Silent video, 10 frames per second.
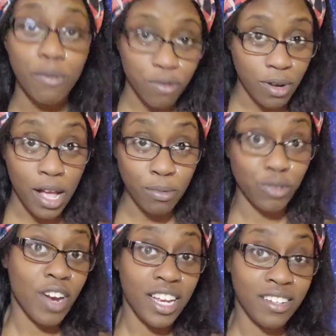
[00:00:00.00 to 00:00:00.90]
And I,
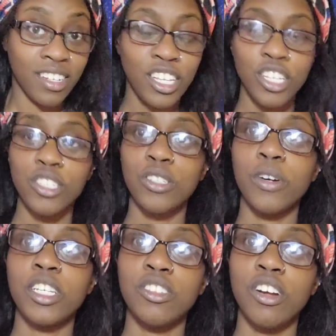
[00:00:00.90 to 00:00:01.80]
I was right.
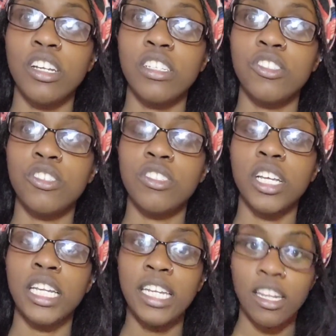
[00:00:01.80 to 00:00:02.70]
So I started
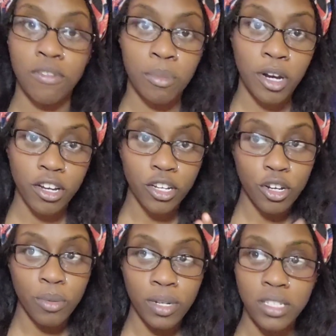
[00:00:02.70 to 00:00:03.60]
to study Native
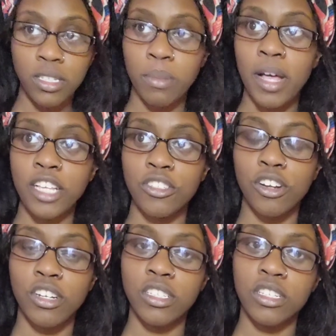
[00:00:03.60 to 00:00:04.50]
American herbalism.
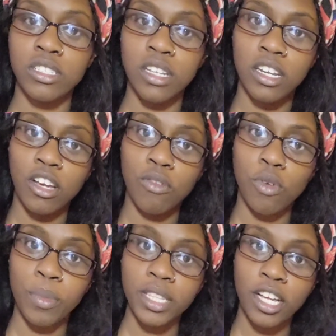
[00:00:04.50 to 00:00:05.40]
I started to
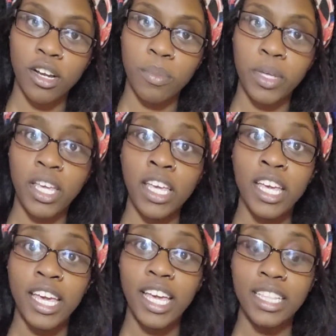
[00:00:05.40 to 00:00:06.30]
study aromatherapy.